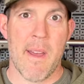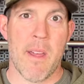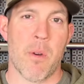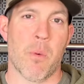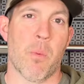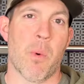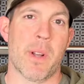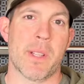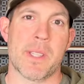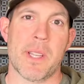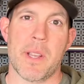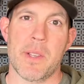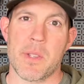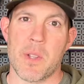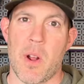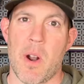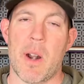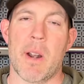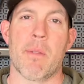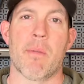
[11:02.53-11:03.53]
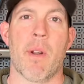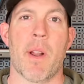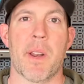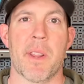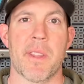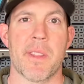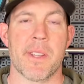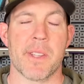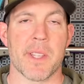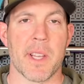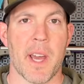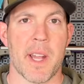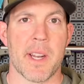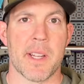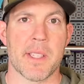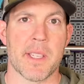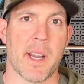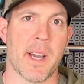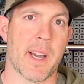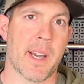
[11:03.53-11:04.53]
Once I started running this gun a
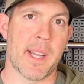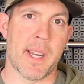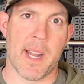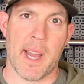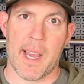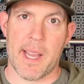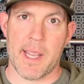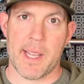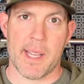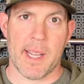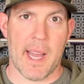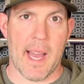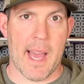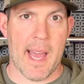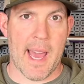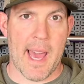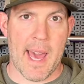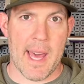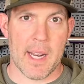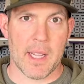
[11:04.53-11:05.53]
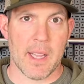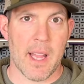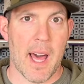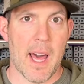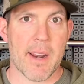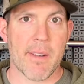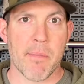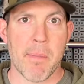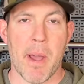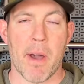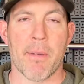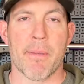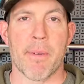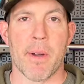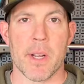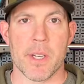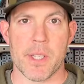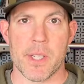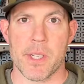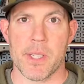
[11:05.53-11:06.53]
ton, I had a lot of
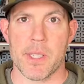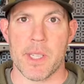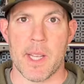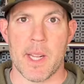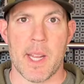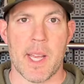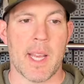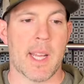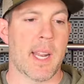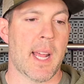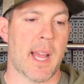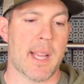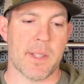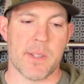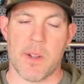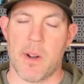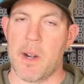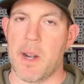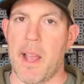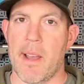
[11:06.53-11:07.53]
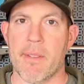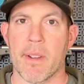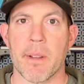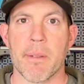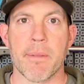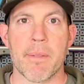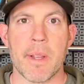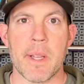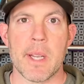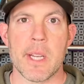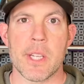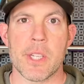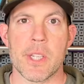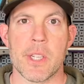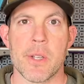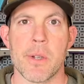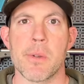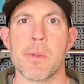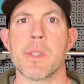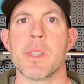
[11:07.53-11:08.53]
malfunctions in it. I started having feed
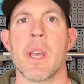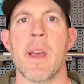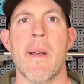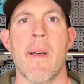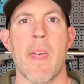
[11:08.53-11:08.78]
issues.